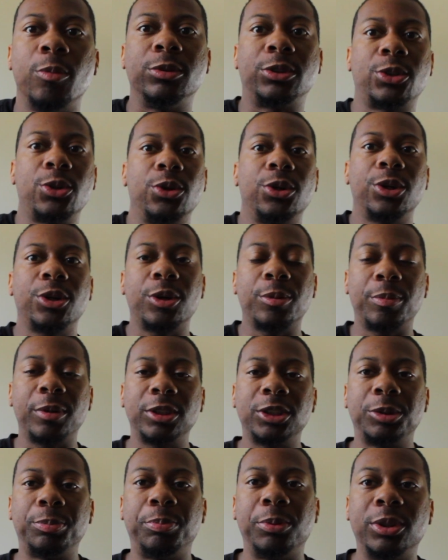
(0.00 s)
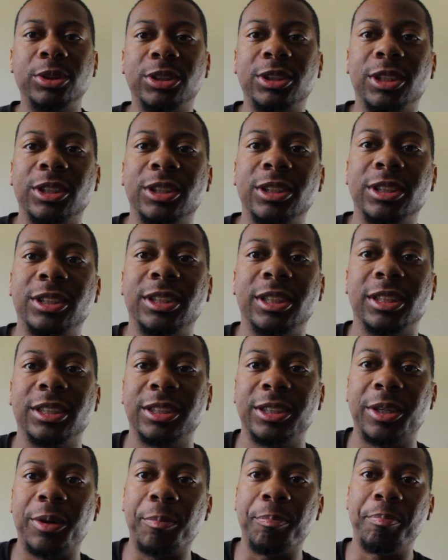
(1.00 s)
What's going on, everybody? It's your boy Sean. This
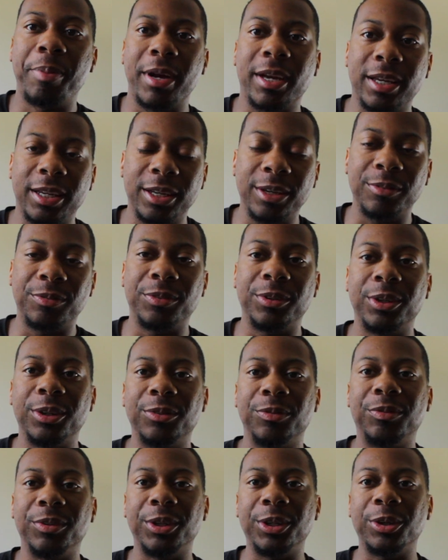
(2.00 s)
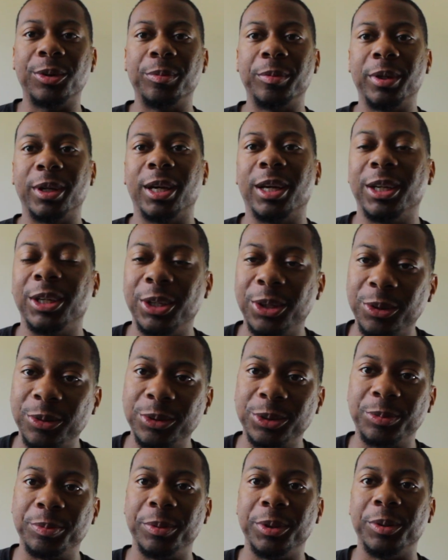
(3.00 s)
is, and I'm back again for another video, man. I know
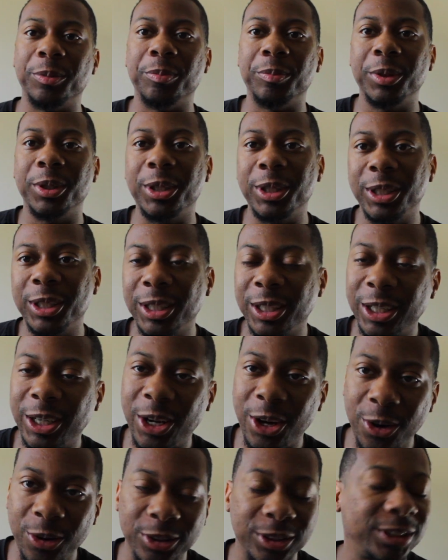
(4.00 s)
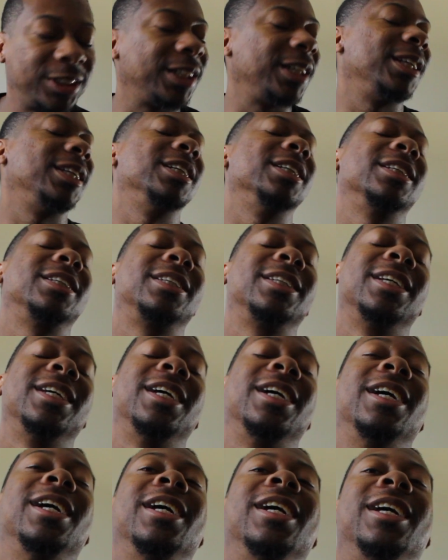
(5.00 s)
it's been a minute, and I always say this
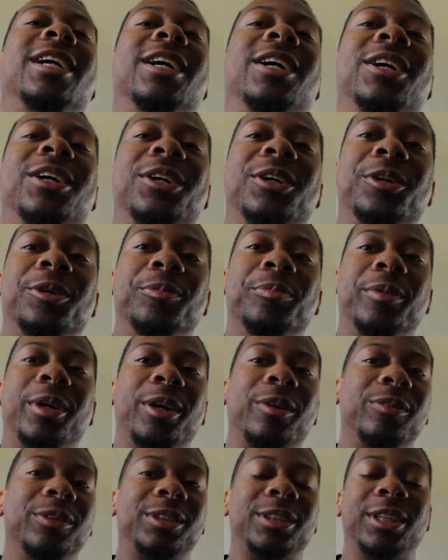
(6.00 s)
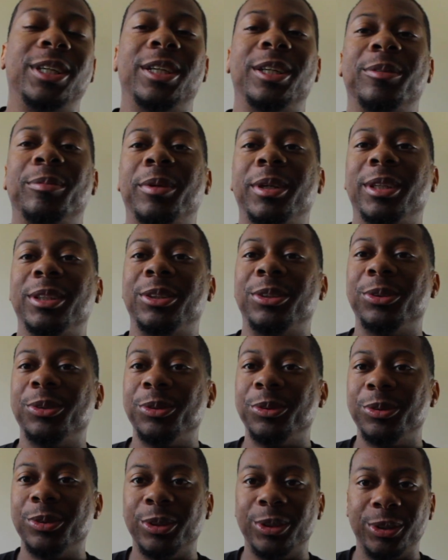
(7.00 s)
every time I
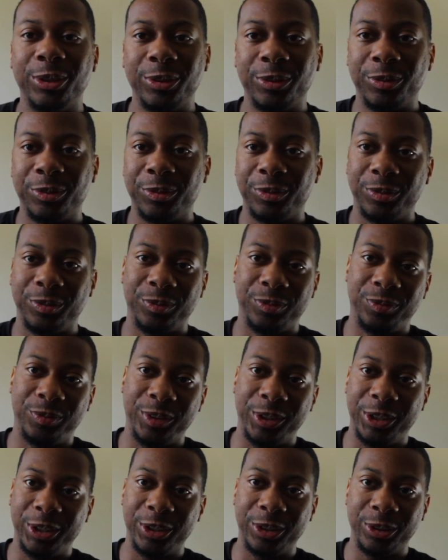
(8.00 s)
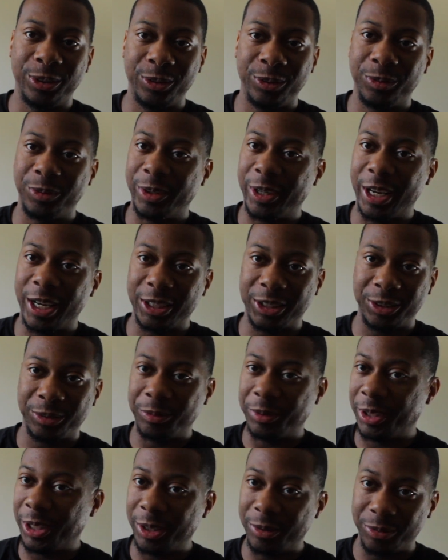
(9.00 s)
do a video reaction,
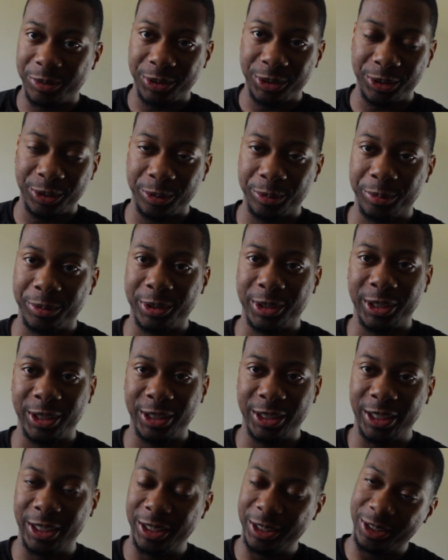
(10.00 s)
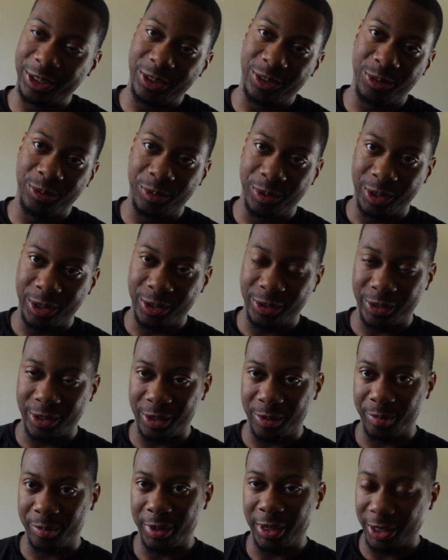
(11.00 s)
whatever, you know what I'm saying, that, you know, when I
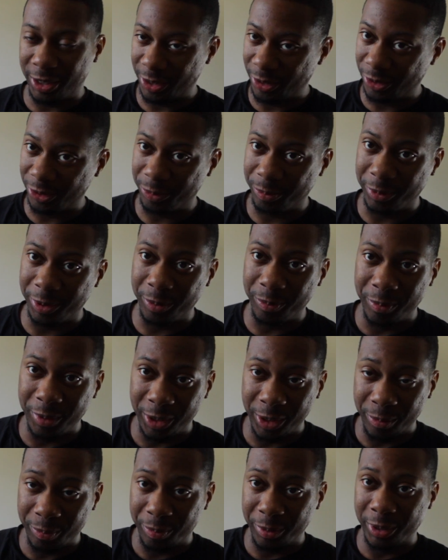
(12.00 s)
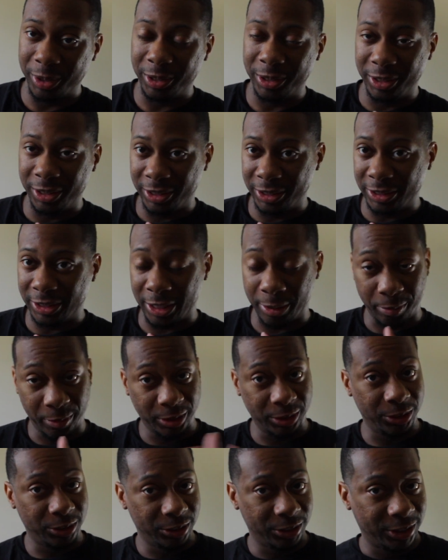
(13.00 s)
come back, I know it's been a minute, but this time,
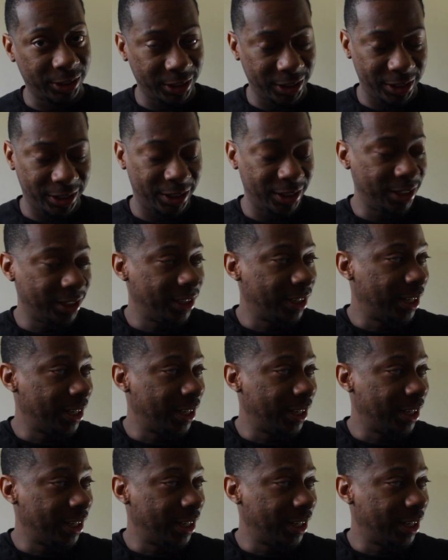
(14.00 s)
as you see,